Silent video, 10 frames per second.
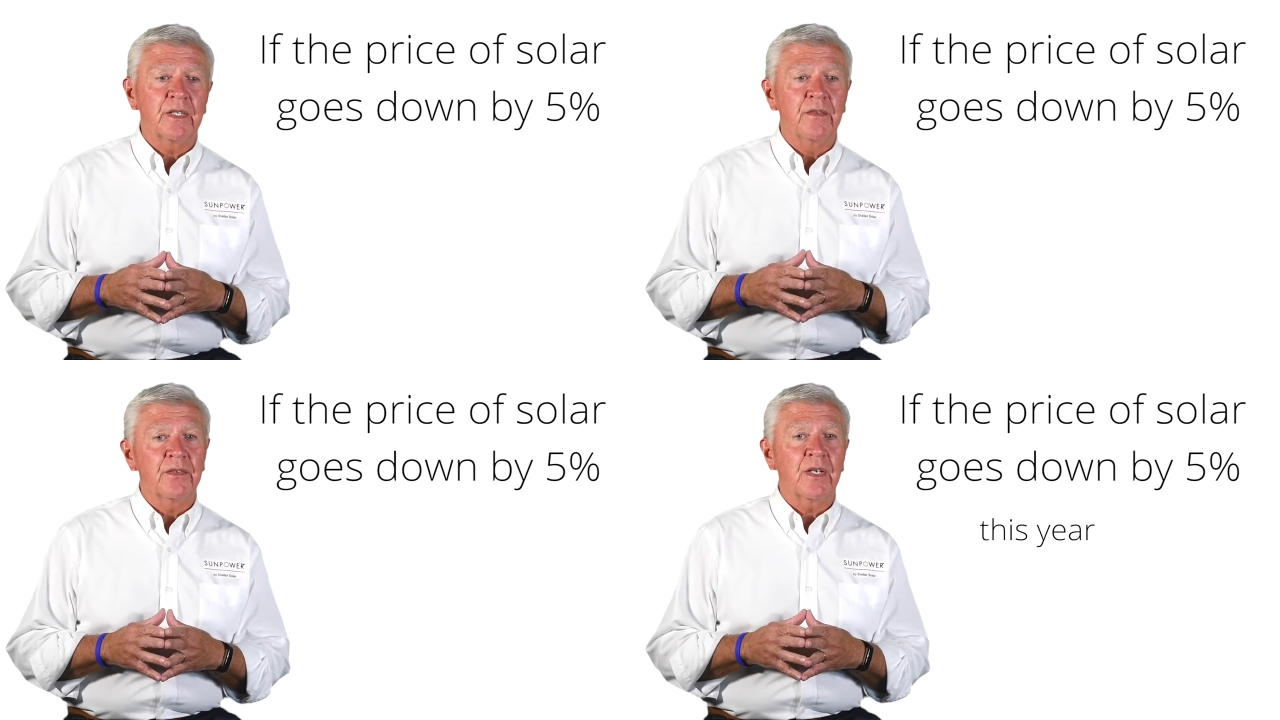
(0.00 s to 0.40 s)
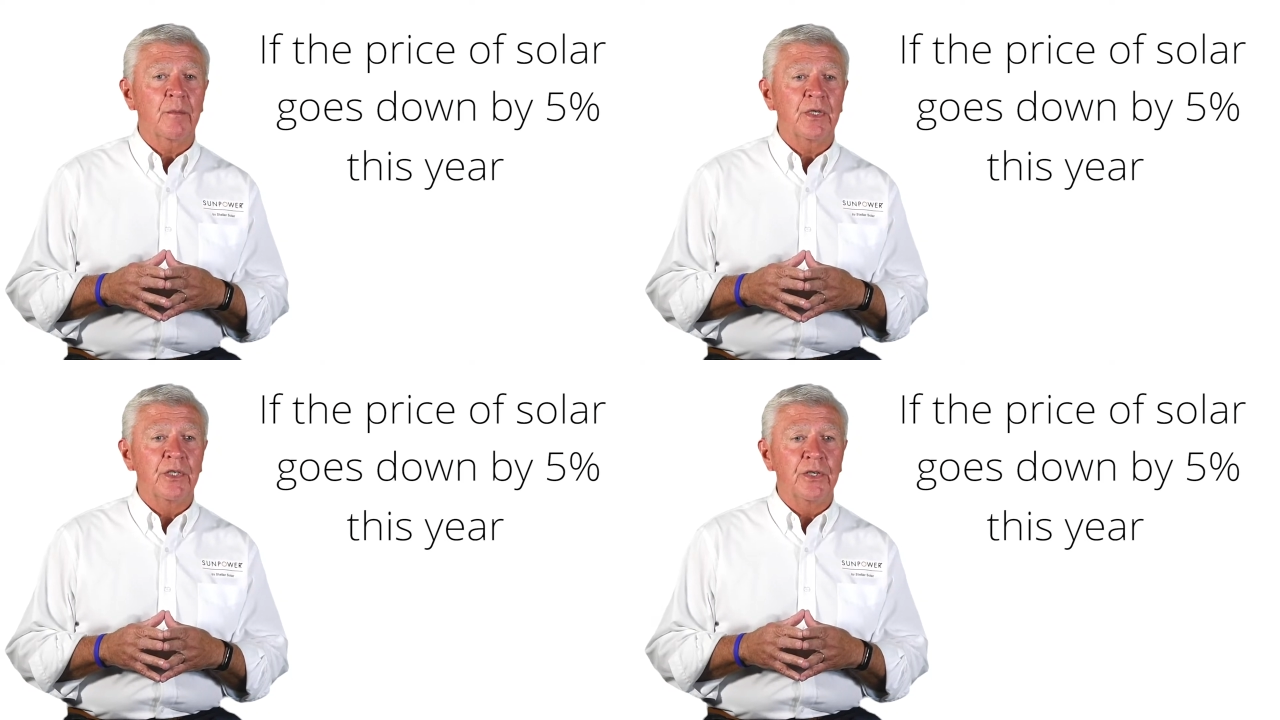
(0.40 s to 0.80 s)
this
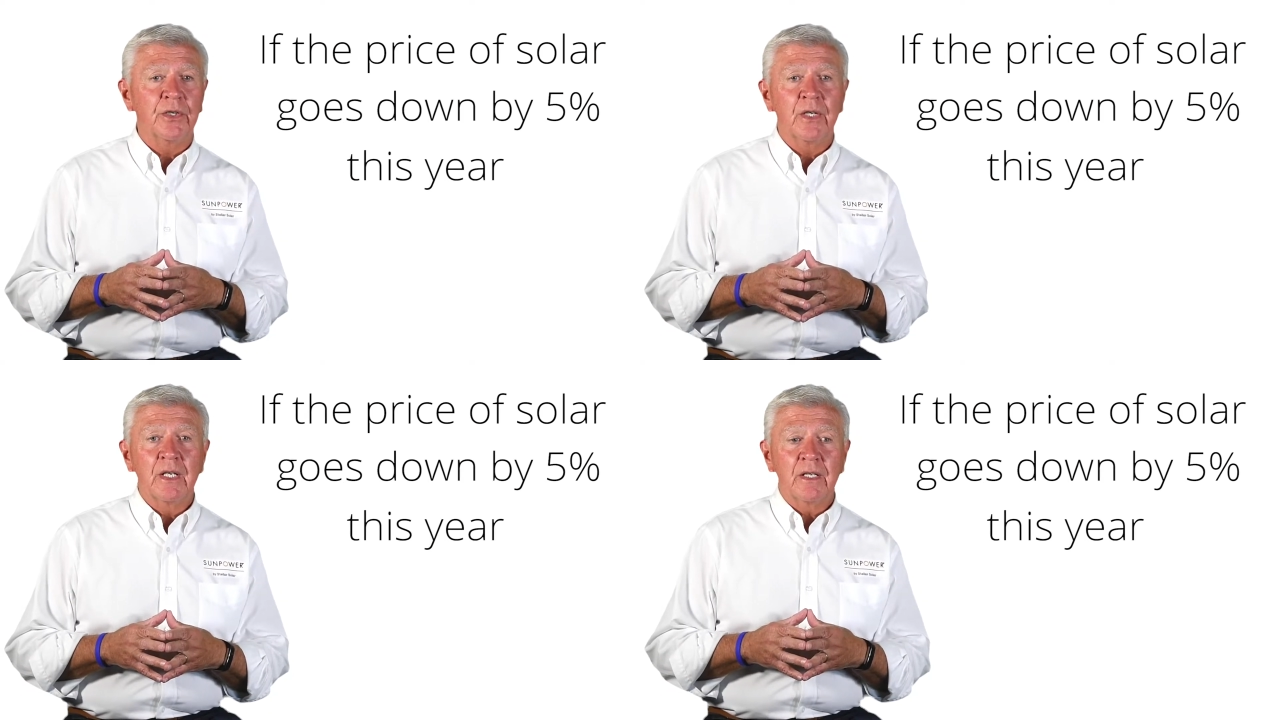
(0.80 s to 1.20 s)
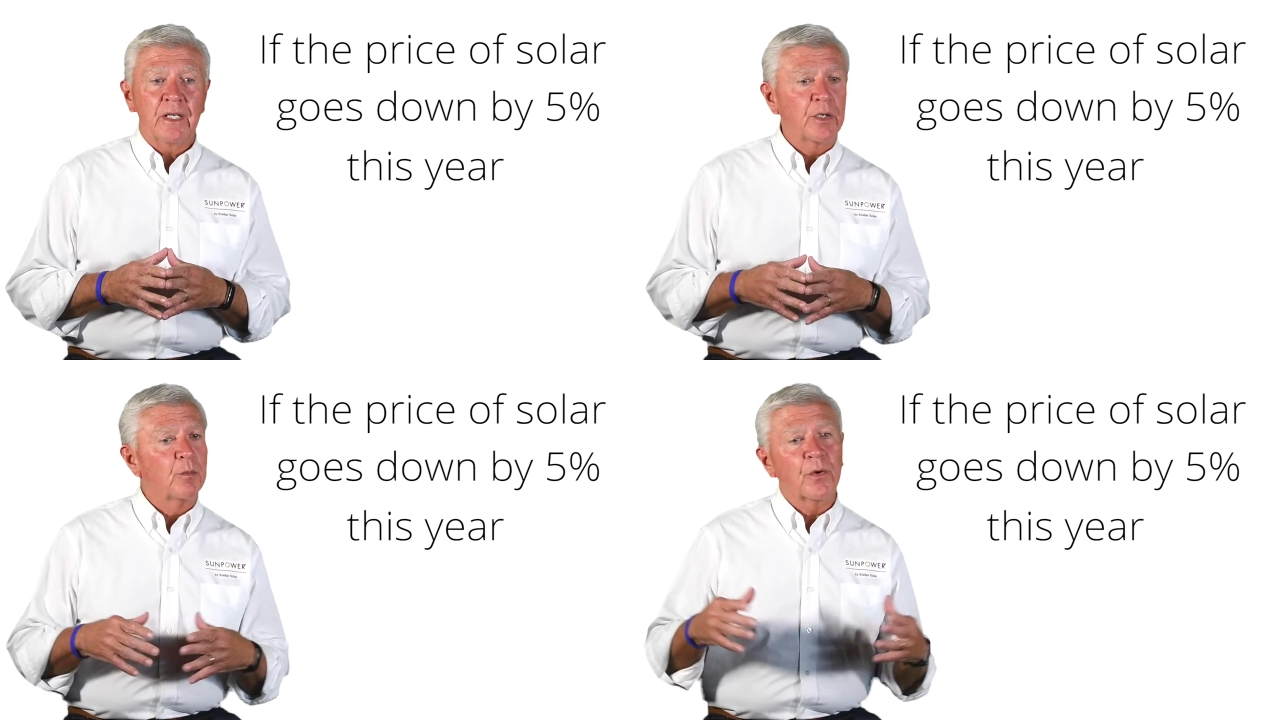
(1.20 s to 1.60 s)
coming year,
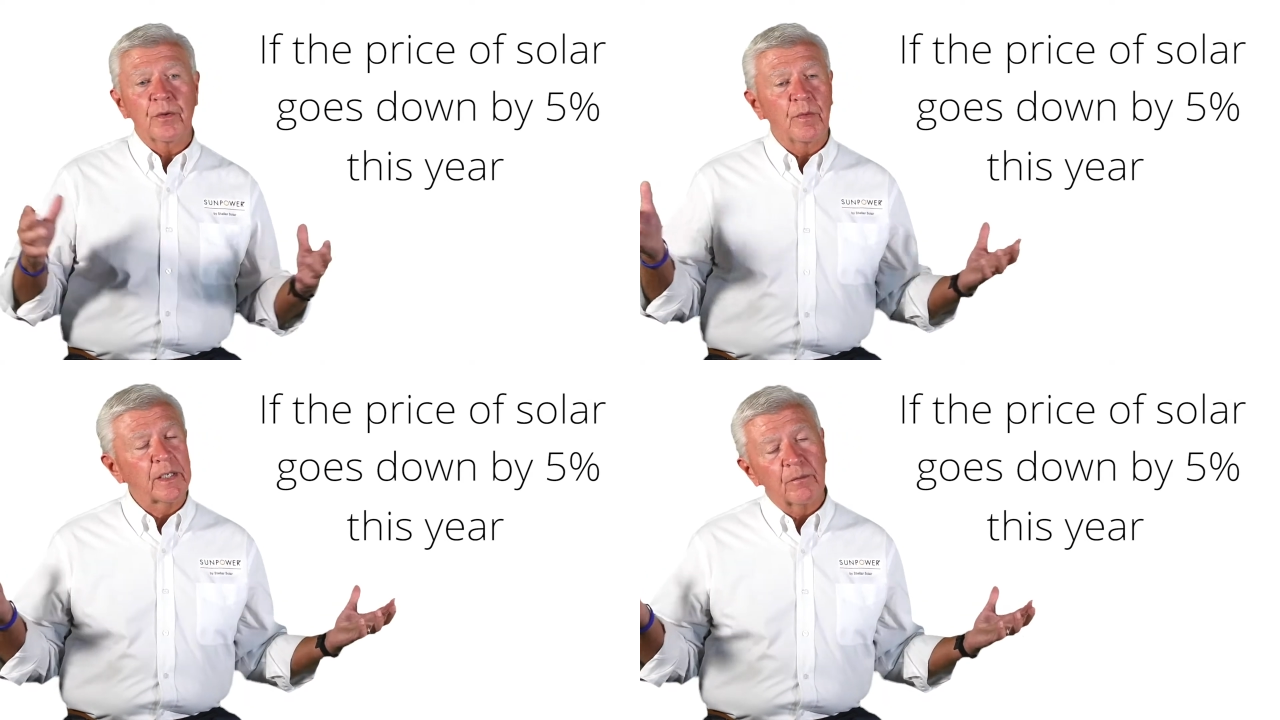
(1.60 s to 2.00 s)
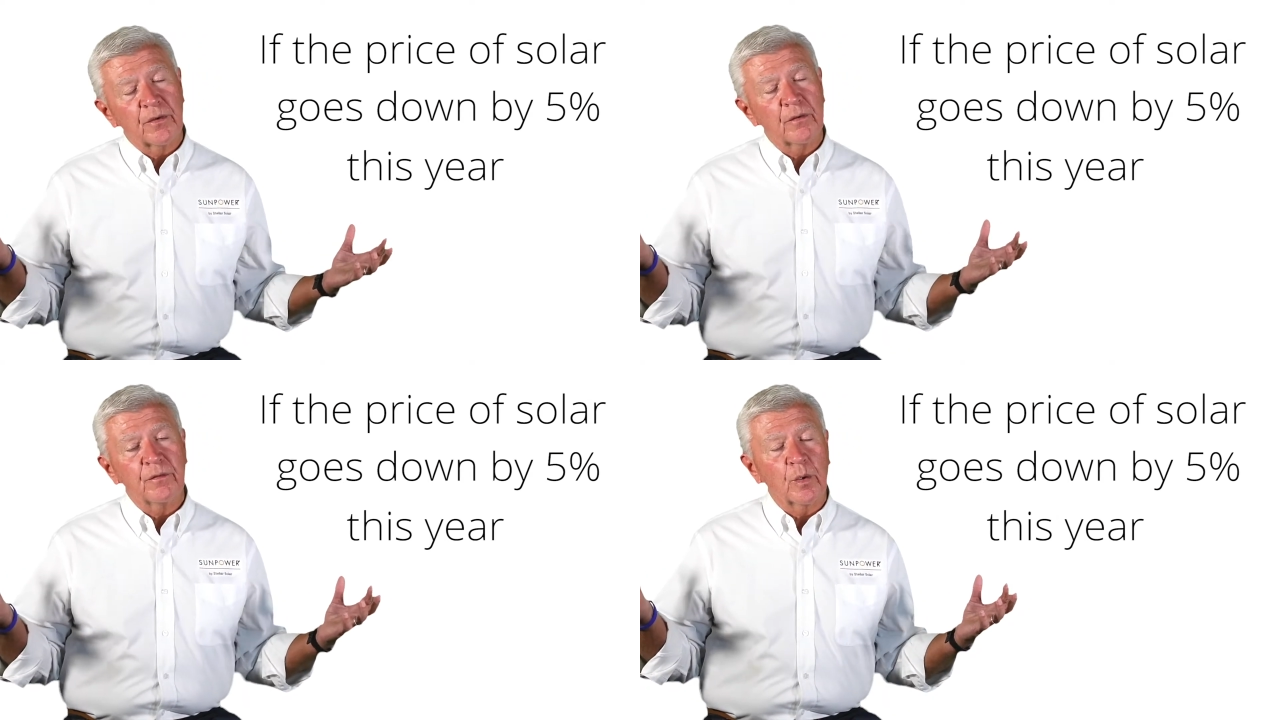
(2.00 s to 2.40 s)
it'll more than make up for
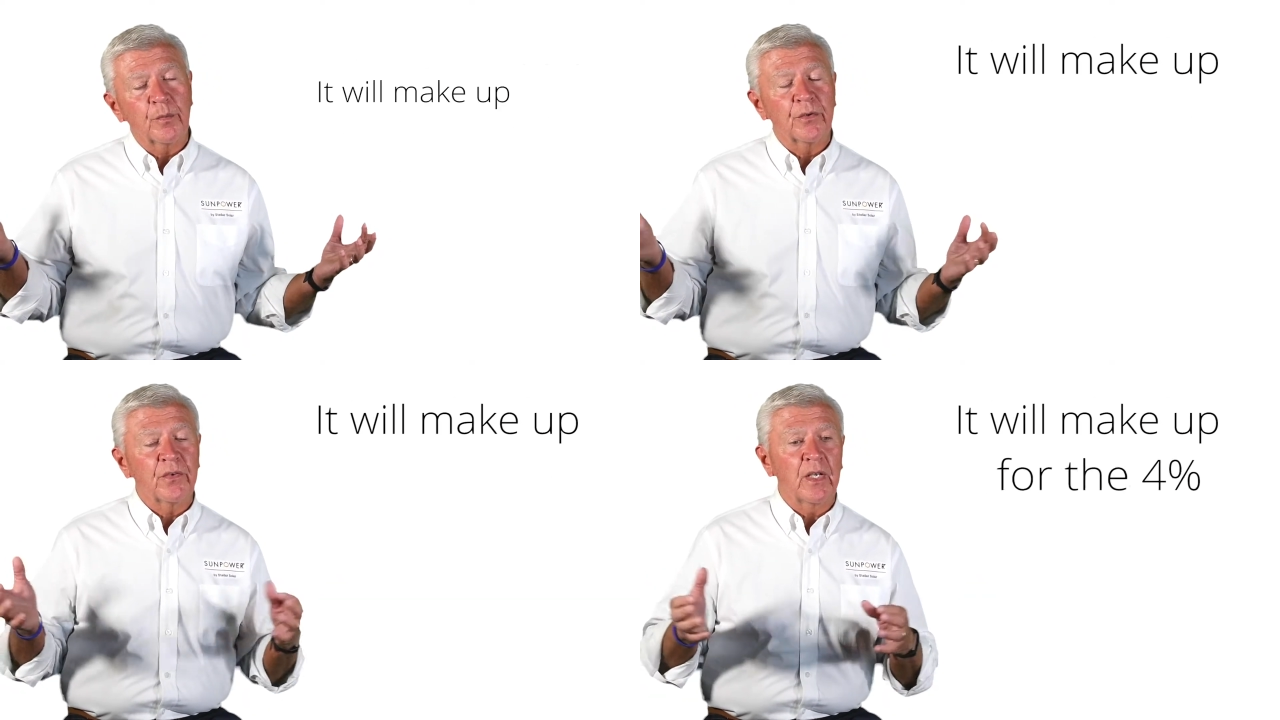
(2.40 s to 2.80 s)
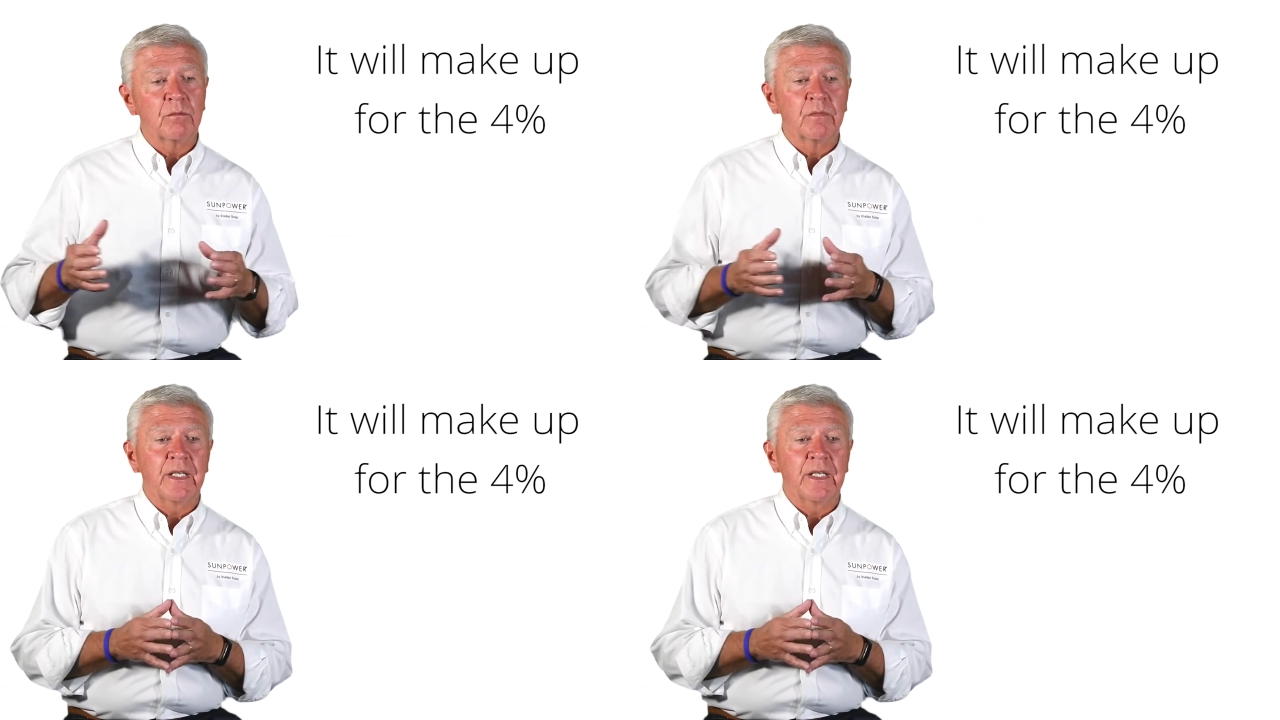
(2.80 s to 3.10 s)
the 4%.